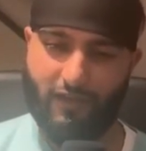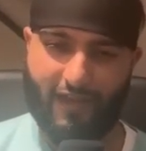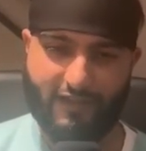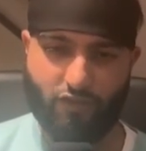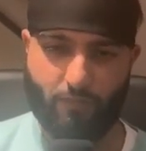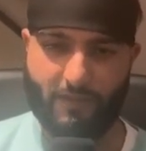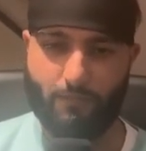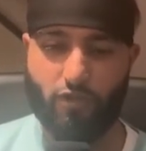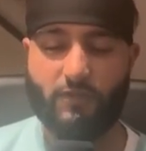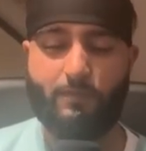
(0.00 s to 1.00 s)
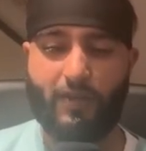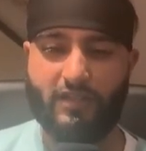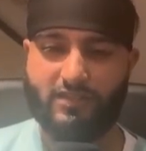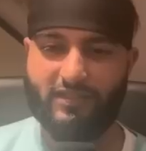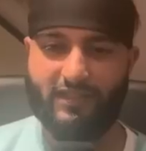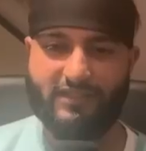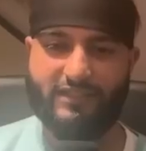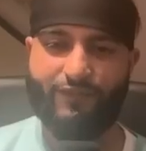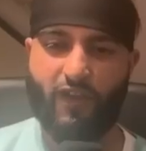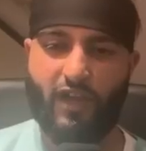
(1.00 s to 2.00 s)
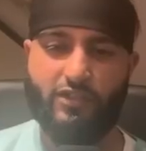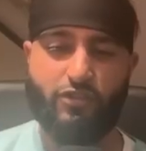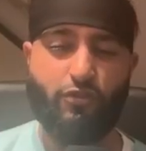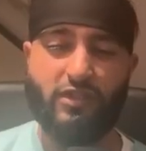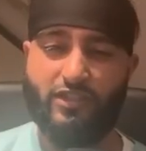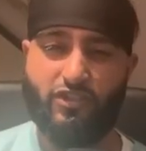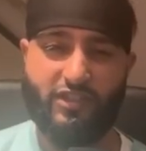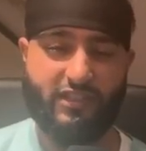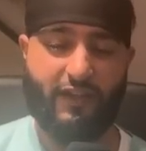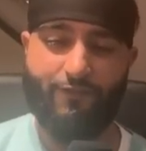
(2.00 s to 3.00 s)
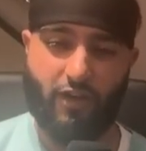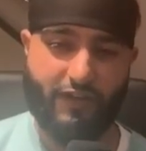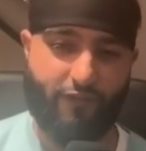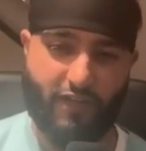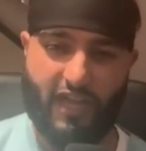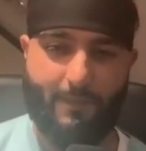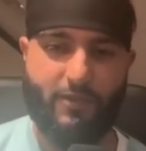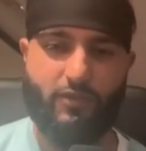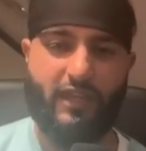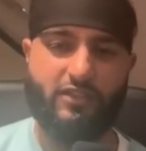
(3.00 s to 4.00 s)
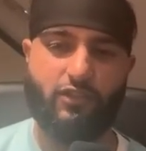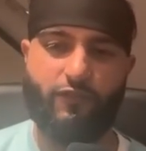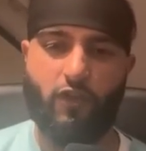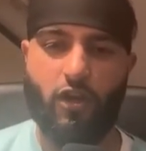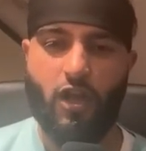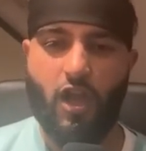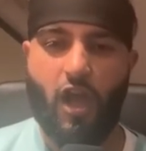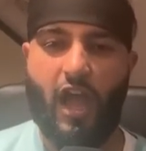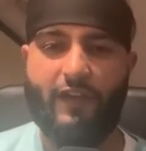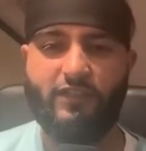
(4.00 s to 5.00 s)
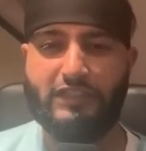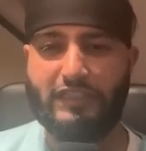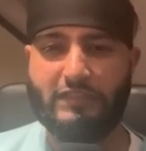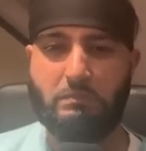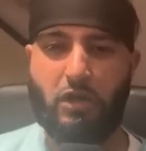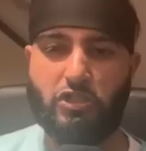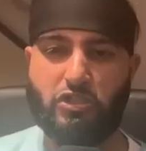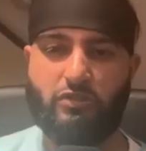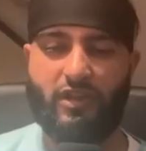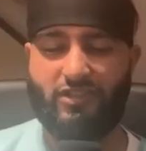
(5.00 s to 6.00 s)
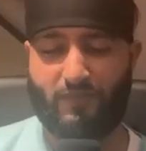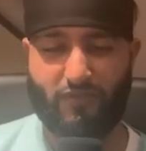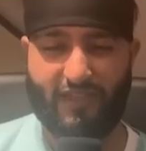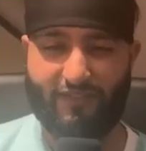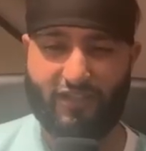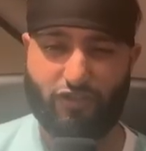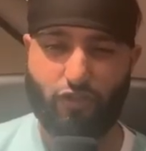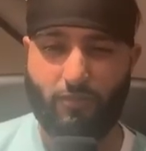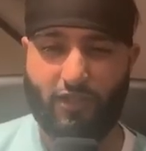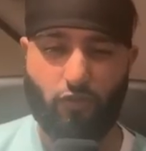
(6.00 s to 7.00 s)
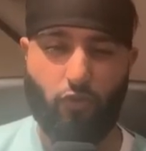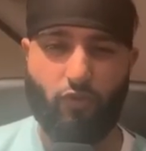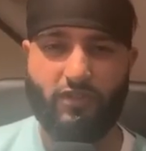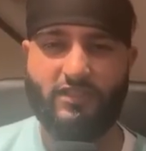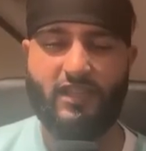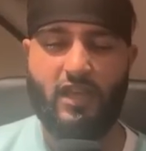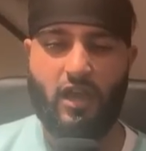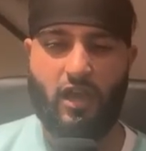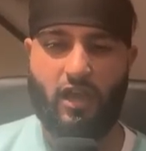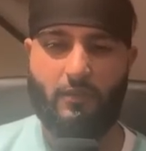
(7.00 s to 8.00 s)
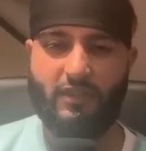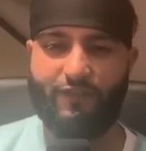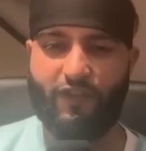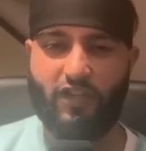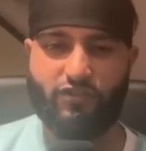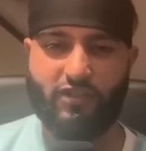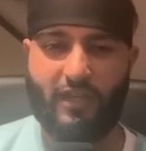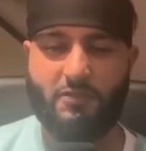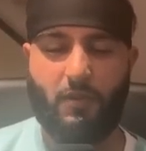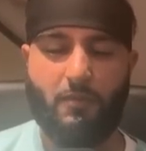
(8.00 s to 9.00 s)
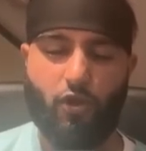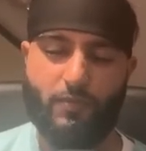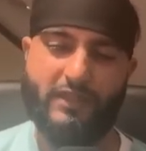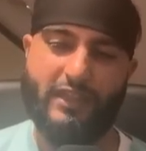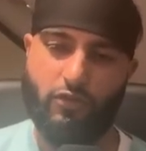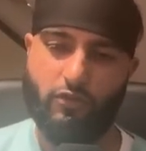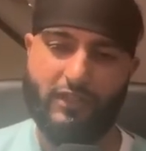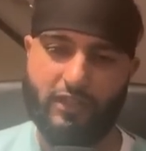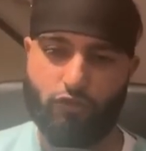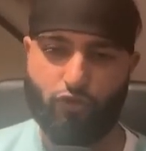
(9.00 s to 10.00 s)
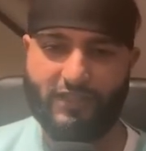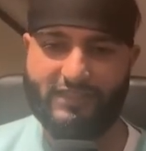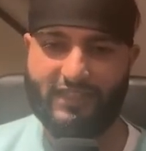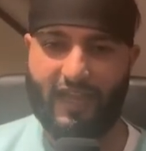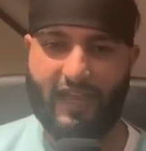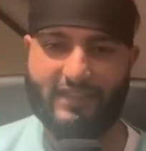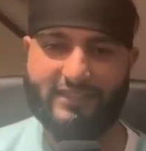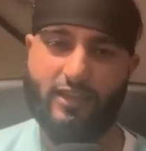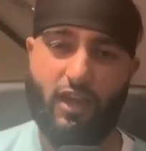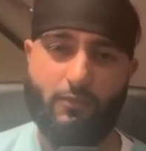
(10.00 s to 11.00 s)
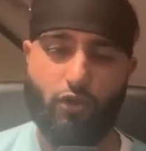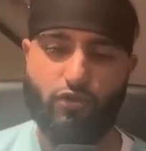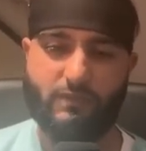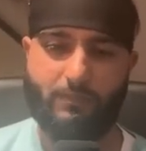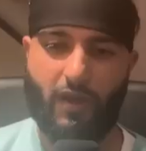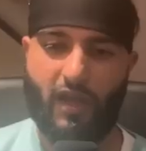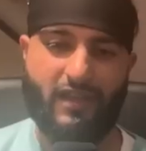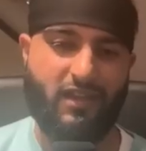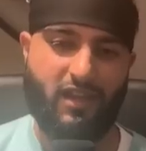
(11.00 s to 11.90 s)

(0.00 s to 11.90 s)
had he not been booked, but that's fine. 2 clean sheets, and I'm very, very happy with that so far. I haven't seen as much threat just because I haven't had too many corners in the first 2 games, but I'm hoping that will increase as time goes by.